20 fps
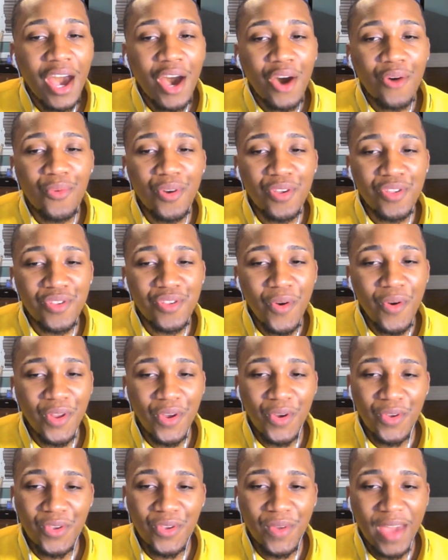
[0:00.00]
What's going on,
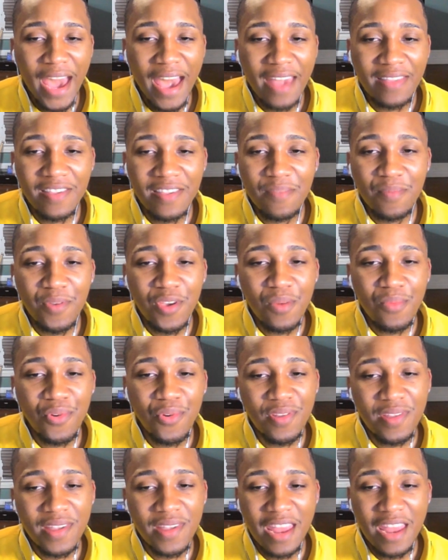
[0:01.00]
you guys? This is your boy
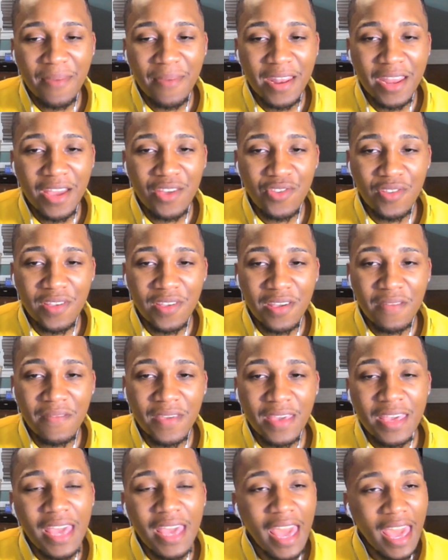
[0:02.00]
Scattered by Nature TV,
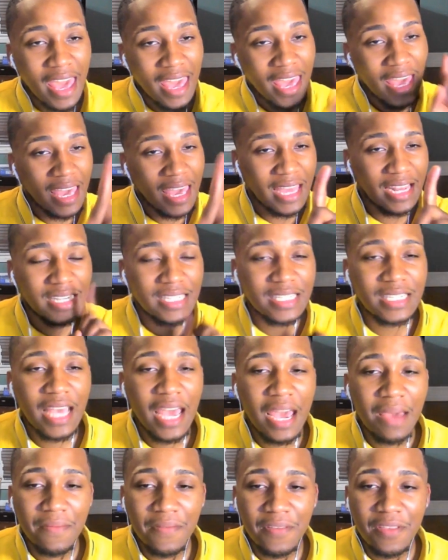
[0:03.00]
and it's time
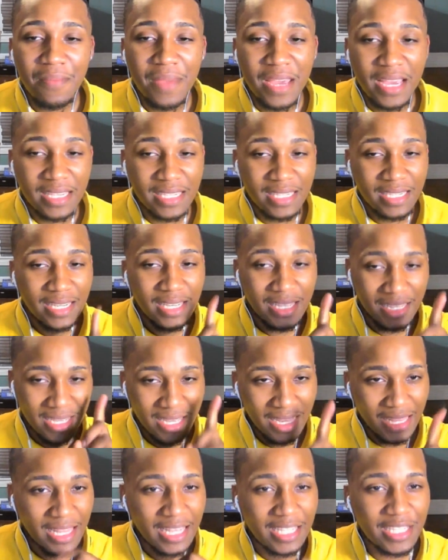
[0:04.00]
for the next.
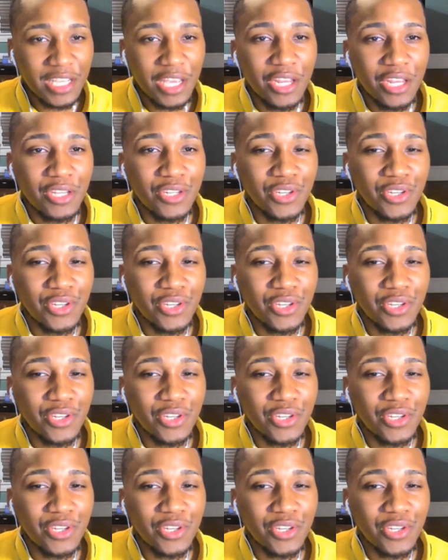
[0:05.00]
Let's get